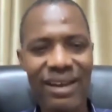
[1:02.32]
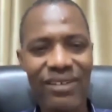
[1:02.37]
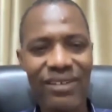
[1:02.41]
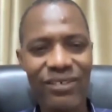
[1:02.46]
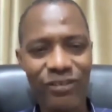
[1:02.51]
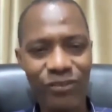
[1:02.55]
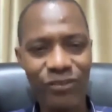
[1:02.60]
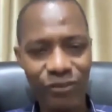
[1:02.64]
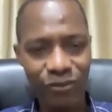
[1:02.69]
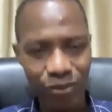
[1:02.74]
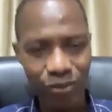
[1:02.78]
are
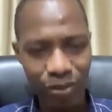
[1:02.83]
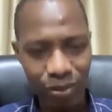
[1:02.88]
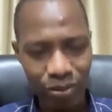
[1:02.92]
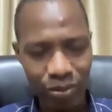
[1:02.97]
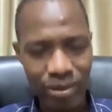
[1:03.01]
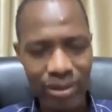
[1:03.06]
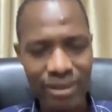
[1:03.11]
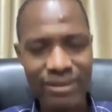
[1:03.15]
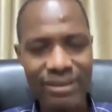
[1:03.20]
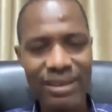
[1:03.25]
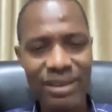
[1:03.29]

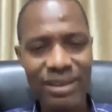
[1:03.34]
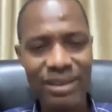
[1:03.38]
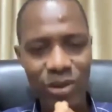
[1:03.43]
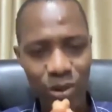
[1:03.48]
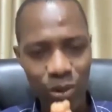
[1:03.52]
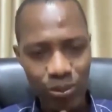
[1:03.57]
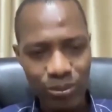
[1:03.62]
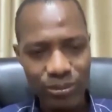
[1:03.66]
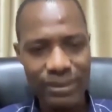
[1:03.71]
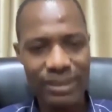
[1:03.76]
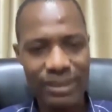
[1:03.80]
fraudulently
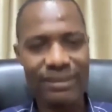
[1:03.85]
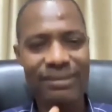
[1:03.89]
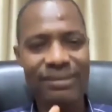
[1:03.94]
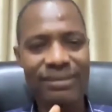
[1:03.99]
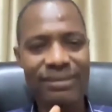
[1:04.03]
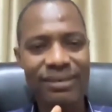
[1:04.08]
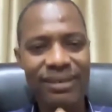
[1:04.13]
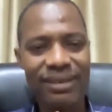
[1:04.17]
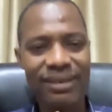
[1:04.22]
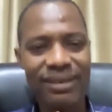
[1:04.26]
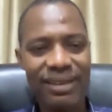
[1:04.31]
obtained
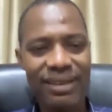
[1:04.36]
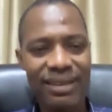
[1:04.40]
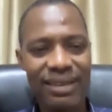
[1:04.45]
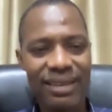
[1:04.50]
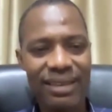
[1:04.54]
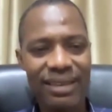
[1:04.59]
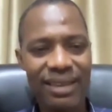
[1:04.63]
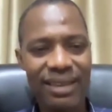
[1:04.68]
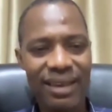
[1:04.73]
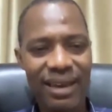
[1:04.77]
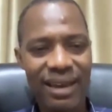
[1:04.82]

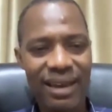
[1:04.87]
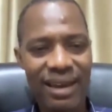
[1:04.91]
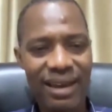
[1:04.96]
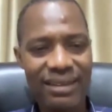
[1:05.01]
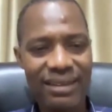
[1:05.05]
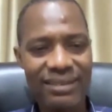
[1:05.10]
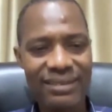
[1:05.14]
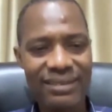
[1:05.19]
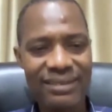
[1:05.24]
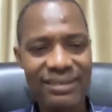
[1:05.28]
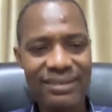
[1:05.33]

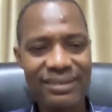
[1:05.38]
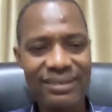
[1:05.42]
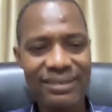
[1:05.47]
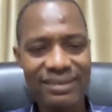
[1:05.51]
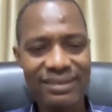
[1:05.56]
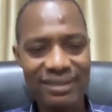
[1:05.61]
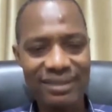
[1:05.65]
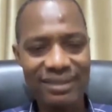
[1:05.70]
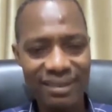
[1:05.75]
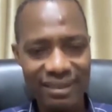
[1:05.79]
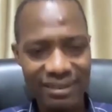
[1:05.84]
and
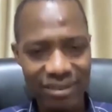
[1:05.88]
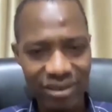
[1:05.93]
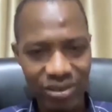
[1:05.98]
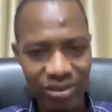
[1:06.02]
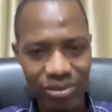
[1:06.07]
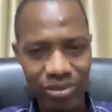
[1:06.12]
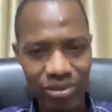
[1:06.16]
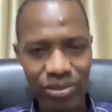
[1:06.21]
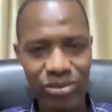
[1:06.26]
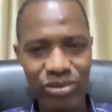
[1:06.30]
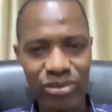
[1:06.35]

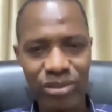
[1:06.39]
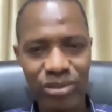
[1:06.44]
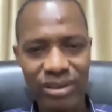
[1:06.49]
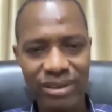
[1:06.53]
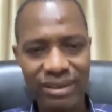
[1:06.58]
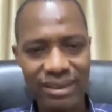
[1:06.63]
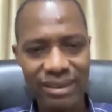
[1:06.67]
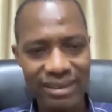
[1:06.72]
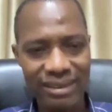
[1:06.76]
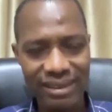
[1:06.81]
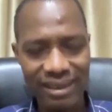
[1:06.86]
does not as
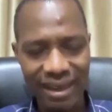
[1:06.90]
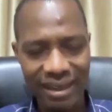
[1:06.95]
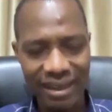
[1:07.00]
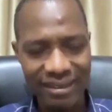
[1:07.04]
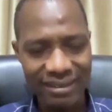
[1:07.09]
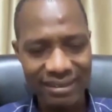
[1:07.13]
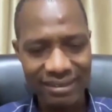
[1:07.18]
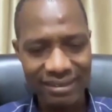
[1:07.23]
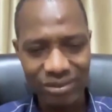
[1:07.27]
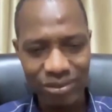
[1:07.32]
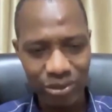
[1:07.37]

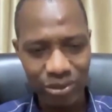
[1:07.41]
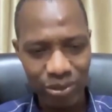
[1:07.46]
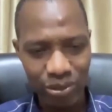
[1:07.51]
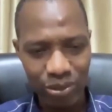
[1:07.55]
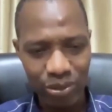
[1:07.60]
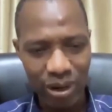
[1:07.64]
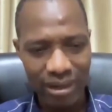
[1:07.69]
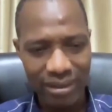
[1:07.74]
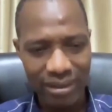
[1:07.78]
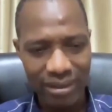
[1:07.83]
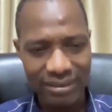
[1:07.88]

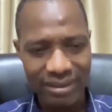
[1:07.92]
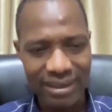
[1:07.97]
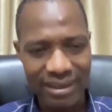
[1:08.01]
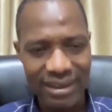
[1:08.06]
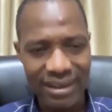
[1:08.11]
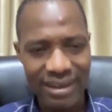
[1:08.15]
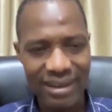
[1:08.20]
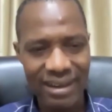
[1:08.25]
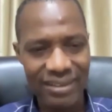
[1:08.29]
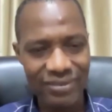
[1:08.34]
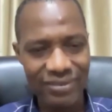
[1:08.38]

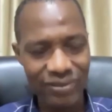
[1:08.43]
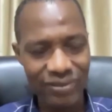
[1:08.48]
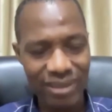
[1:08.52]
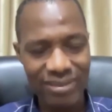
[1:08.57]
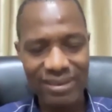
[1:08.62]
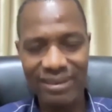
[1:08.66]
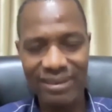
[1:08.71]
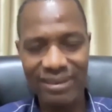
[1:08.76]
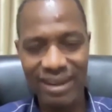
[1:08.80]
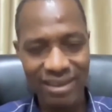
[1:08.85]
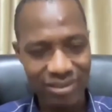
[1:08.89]
far as
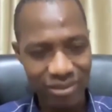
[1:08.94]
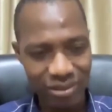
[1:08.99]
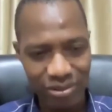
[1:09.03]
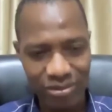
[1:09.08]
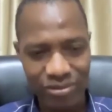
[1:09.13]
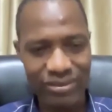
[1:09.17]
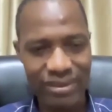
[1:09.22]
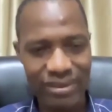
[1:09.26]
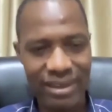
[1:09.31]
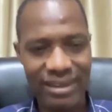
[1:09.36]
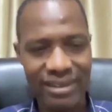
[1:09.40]
Nigeria is
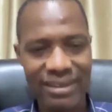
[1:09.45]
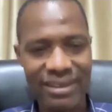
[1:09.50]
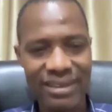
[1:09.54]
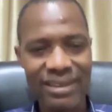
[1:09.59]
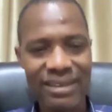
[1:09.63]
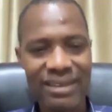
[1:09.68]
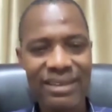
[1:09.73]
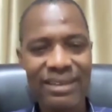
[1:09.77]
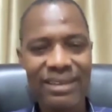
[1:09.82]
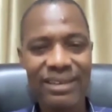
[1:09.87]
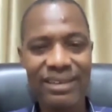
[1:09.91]
concerned,
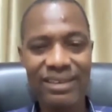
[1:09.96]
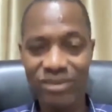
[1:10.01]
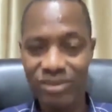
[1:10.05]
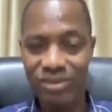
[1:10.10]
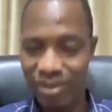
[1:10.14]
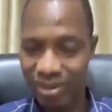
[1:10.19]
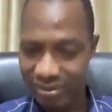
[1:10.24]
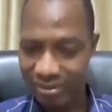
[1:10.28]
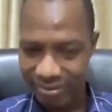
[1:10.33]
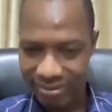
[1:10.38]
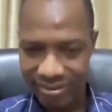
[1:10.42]
is
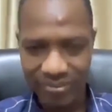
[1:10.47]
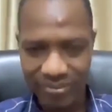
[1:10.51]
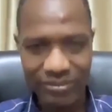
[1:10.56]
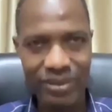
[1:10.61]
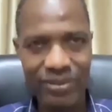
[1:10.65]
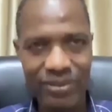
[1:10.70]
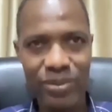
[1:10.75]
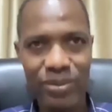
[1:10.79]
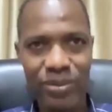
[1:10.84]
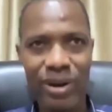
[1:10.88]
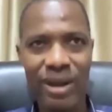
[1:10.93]
not
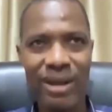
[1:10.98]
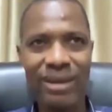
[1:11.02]
acceptable.